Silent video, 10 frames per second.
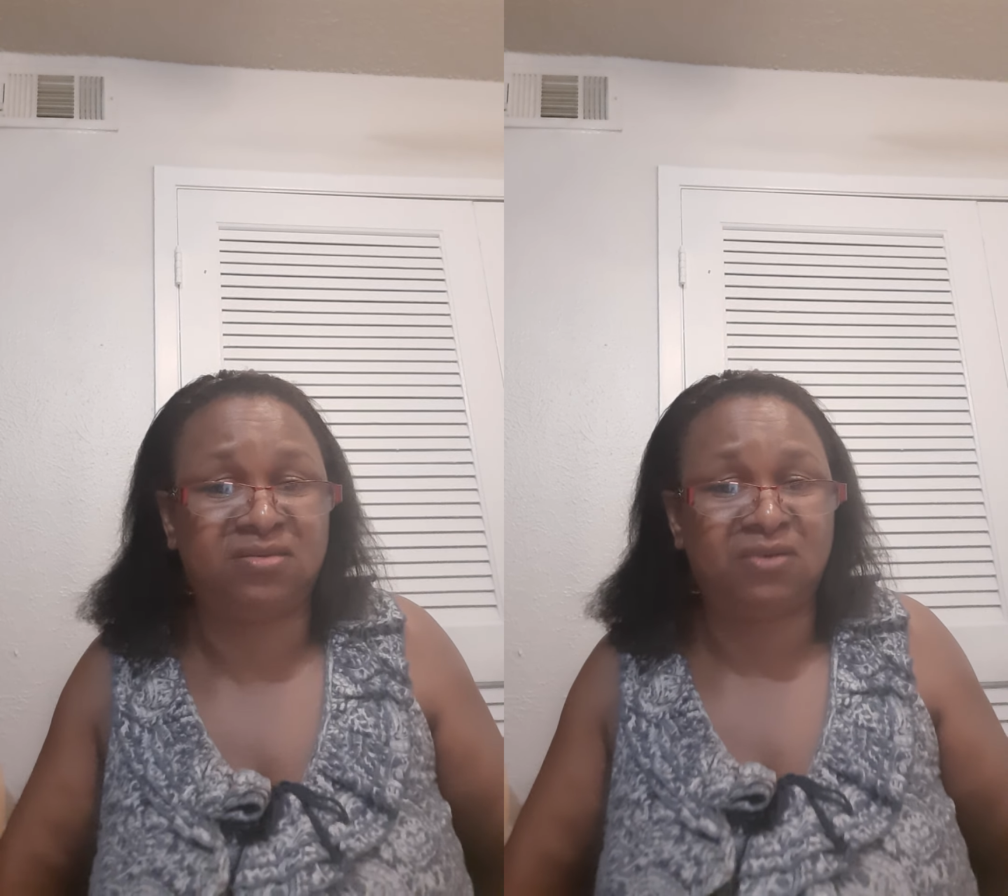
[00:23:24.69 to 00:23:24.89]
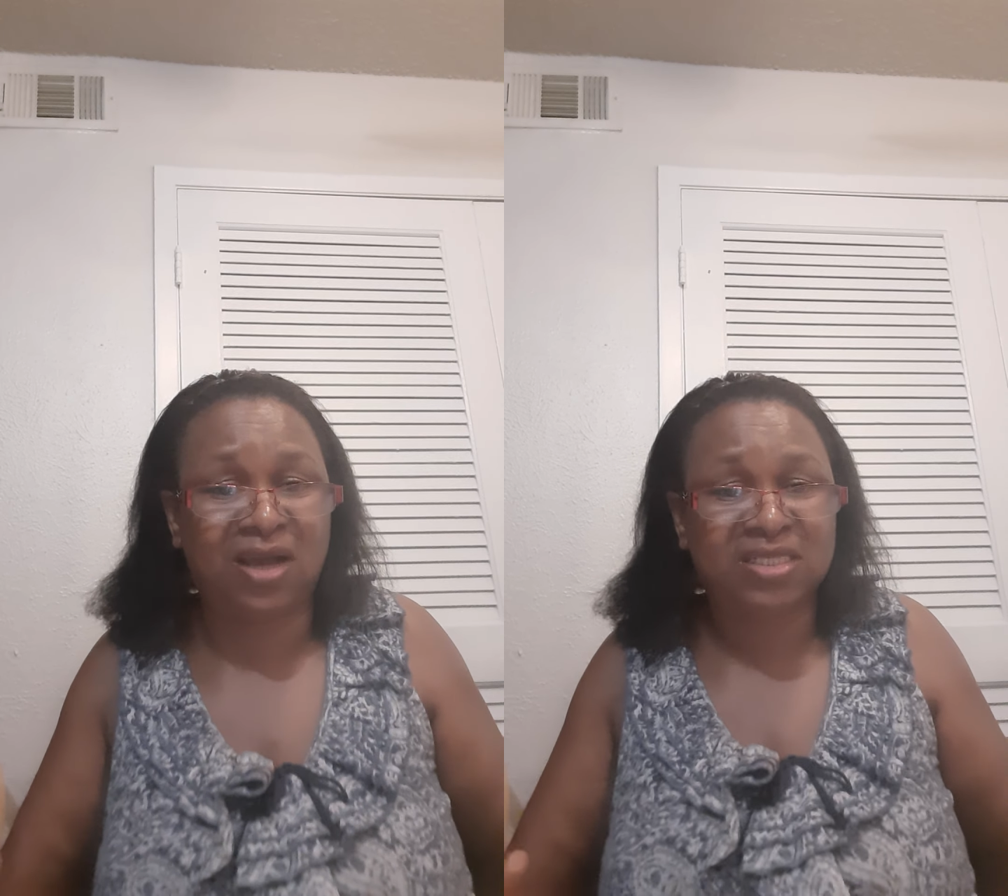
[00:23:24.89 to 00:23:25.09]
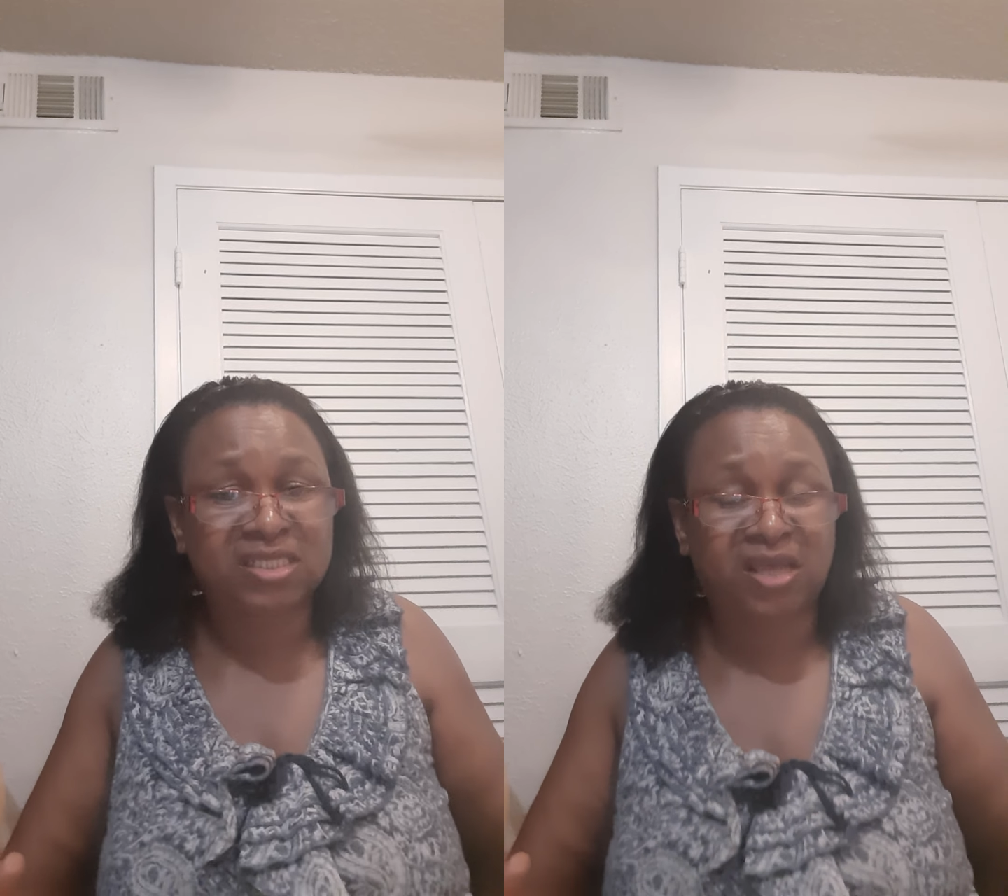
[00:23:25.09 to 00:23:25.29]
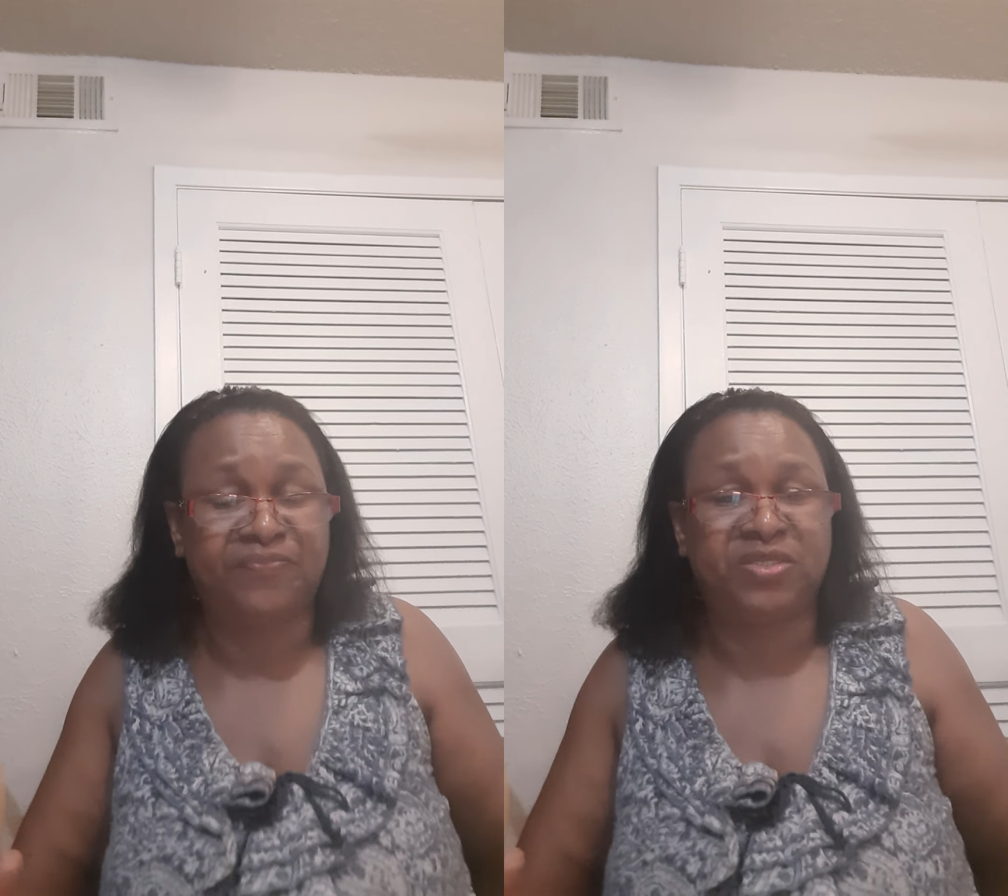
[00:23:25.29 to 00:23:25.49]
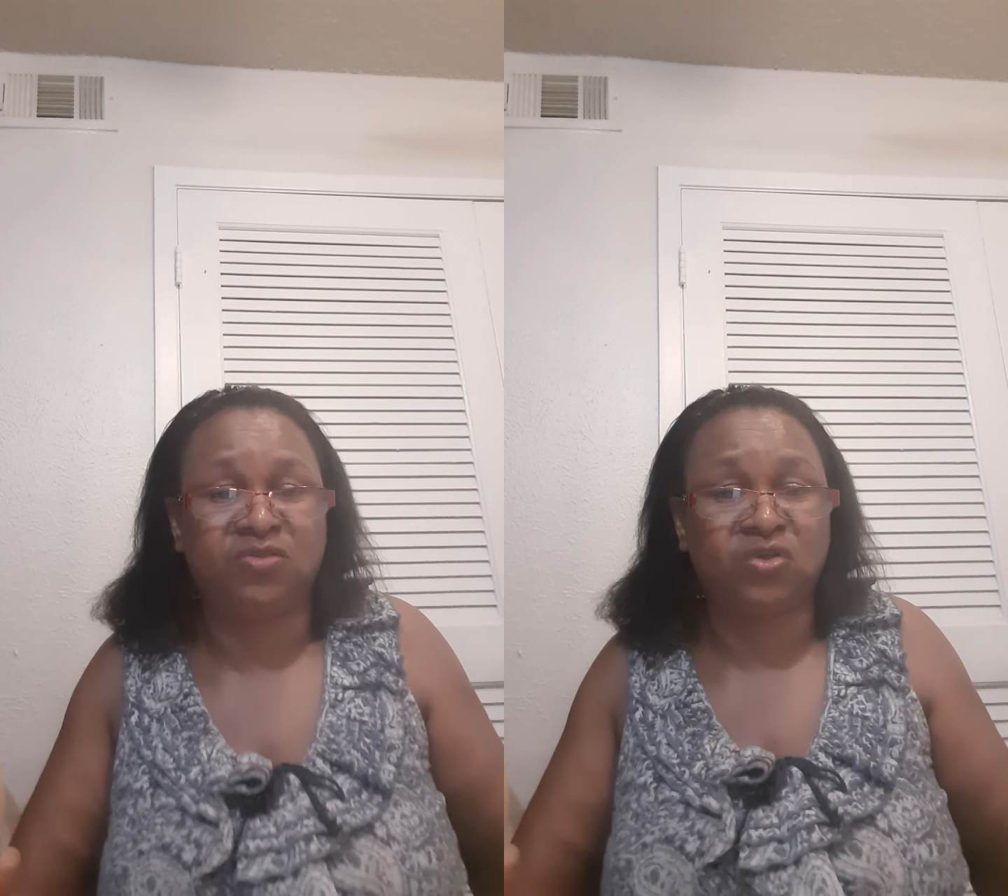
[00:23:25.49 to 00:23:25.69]
to
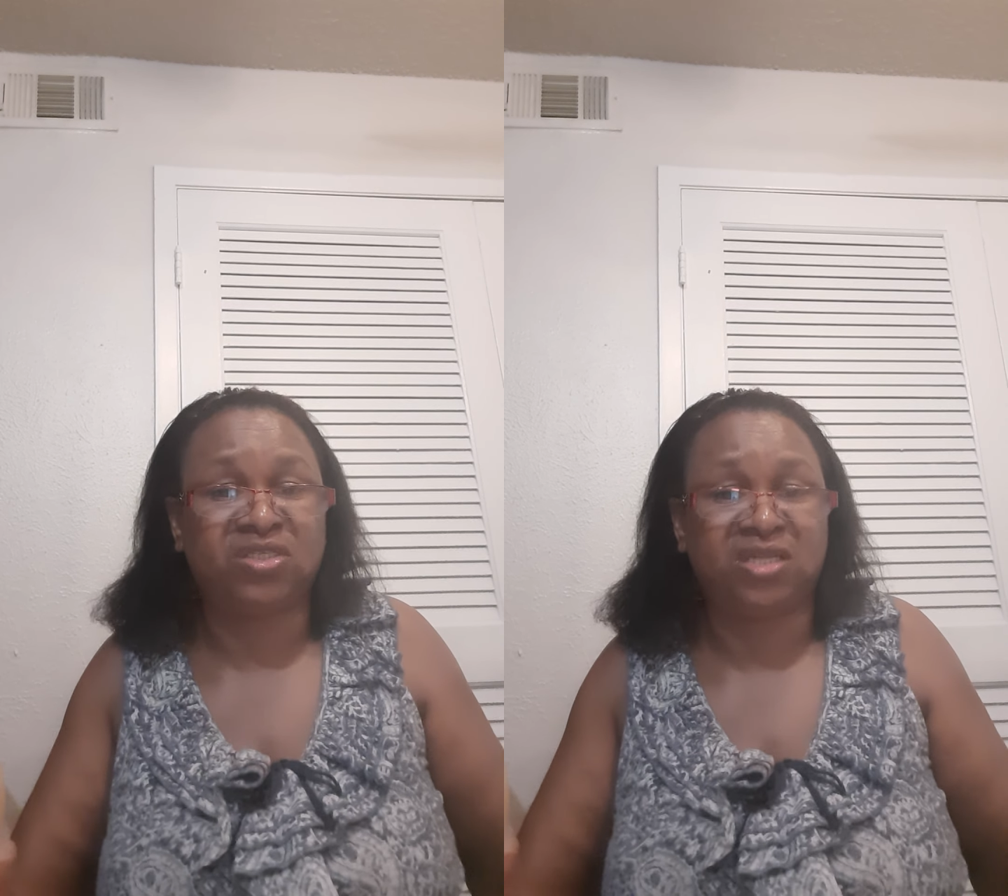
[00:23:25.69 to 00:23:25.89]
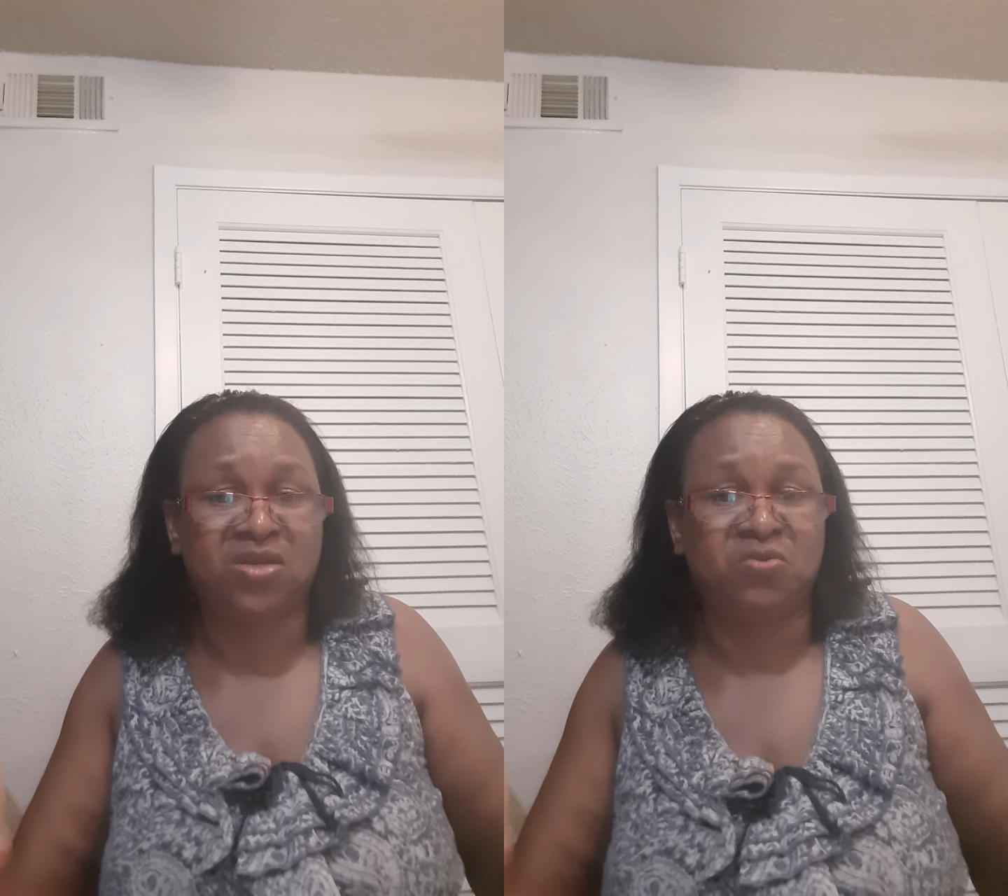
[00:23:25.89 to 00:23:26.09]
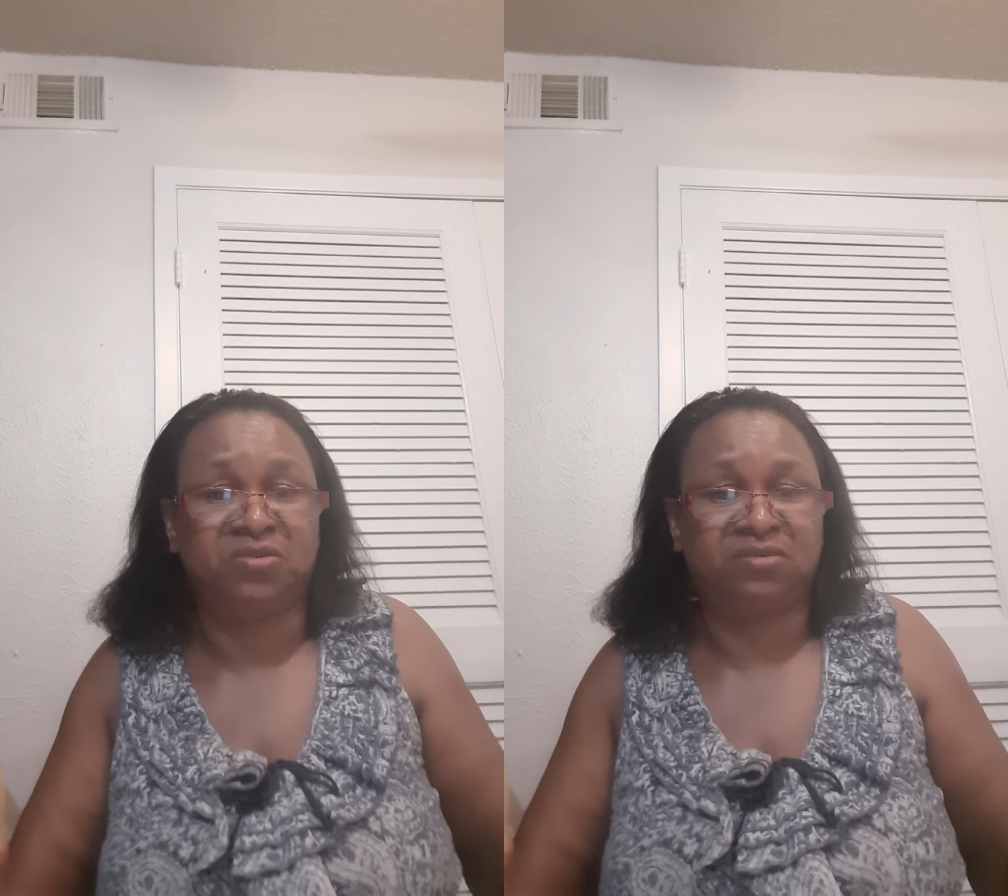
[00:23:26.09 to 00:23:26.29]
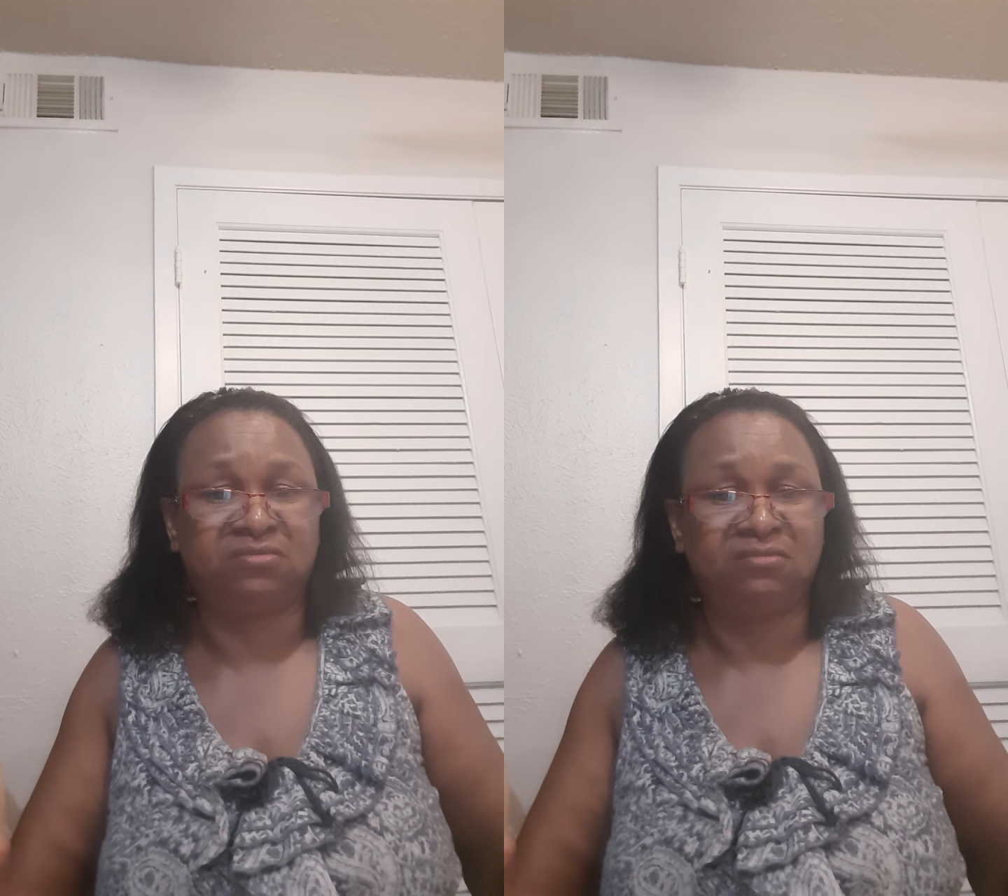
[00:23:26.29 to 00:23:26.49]
accept those news.